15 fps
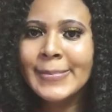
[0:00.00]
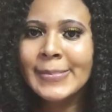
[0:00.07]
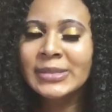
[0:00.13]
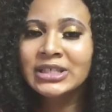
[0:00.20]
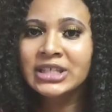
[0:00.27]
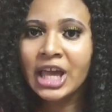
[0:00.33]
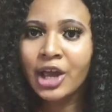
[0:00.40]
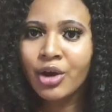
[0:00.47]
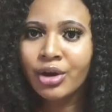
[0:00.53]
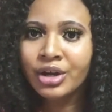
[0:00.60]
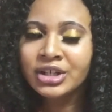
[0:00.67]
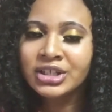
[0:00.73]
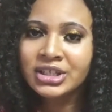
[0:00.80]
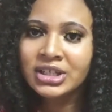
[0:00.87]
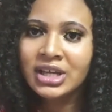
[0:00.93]

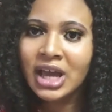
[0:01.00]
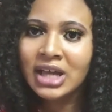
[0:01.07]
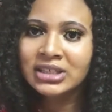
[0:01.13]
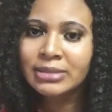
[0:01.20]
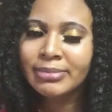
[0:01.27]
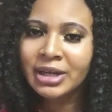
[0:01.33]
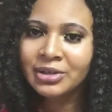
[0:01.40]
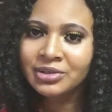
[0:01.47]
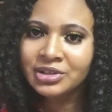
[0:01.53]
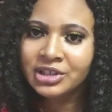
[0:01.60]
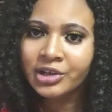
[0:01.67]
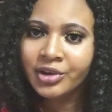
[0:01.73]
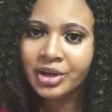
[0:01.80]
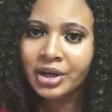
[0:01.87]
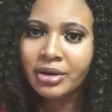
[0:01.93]
psychology as a minor
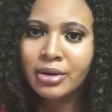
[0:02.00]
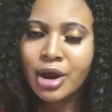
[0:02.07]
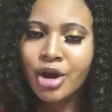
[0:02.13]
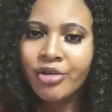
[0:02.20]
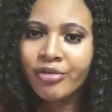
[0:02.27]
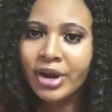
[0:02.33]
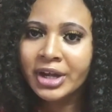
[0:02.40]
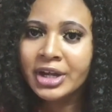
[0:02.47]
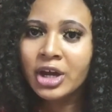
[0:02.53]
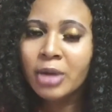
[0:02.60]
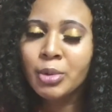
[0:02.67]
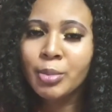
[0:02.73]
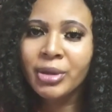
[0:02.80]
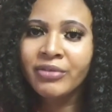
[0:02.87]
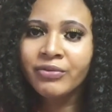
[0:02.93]
degree. Right now I'm
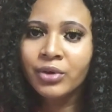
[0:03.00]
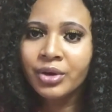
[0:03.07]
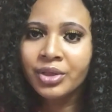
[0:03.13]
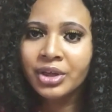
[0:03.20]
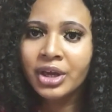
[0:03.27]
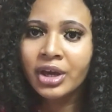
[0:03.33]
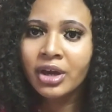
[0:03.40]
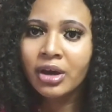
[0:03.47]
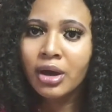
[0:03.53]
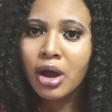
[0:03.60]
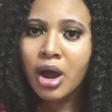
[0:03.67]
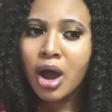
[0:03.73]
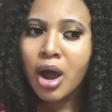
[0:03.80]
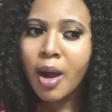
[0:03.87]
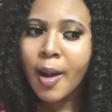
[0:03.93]
in my fourth year.
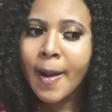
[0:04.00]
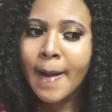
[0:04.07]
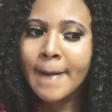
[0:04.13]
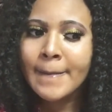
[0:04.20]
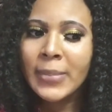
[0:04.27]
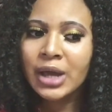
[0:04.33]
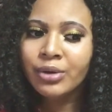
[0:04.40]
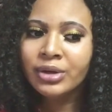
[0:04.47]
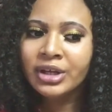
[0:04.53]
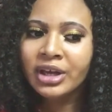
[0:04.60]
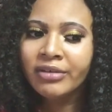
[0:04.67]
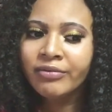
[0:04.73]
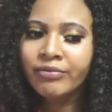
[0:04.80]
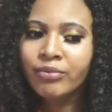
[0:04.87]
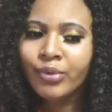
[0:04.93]
I only
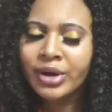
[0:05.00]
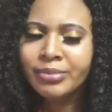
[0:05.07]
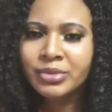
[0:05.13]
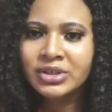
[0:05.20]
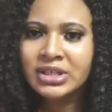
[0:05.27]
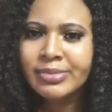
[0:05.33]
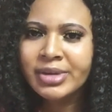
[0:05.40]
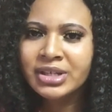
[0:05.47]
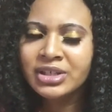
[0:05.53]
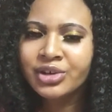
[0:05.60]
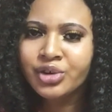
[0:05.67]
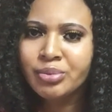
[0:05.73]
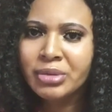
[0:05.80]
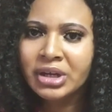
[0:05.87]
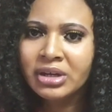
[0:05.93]
have one more semester
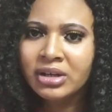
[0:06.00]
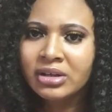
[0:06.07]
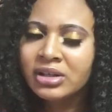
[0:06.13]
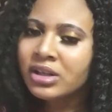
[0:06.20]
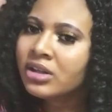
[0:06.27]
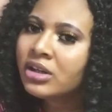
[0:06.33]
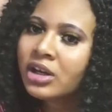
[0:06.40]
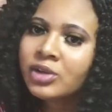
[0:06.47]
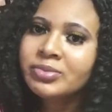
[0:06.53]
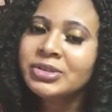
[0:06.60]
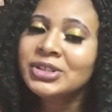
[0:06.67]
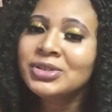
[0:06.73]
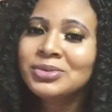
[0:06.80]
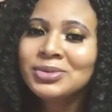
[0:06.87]
remaining, then I'll be done